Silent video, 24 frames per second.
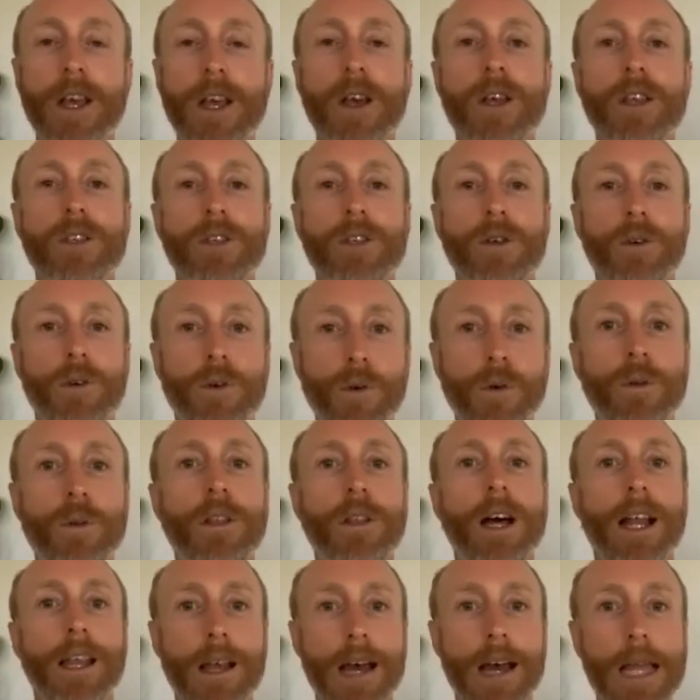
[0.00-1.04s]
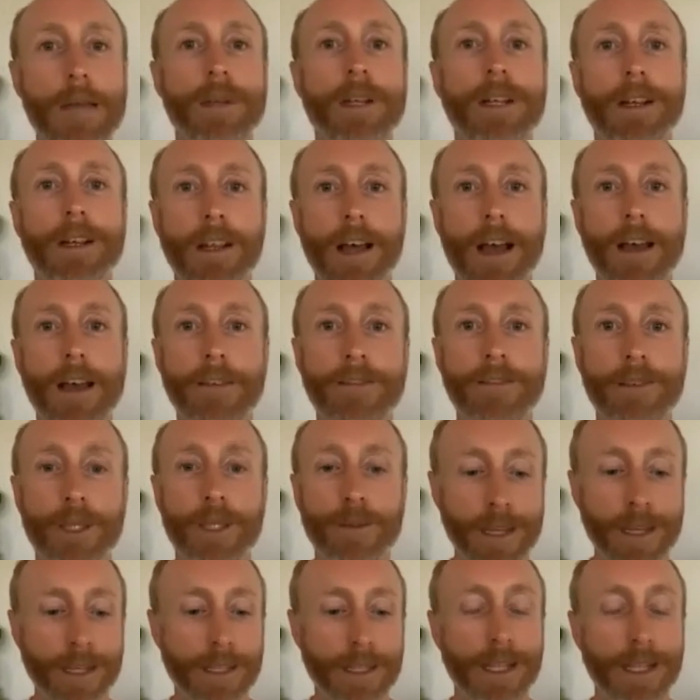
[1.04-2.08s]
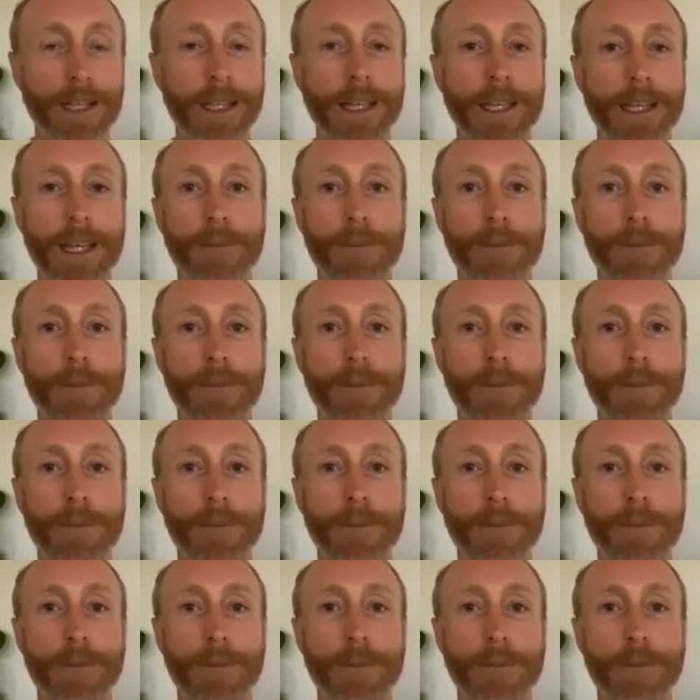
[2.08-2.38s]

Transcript: So all alignment in life is basically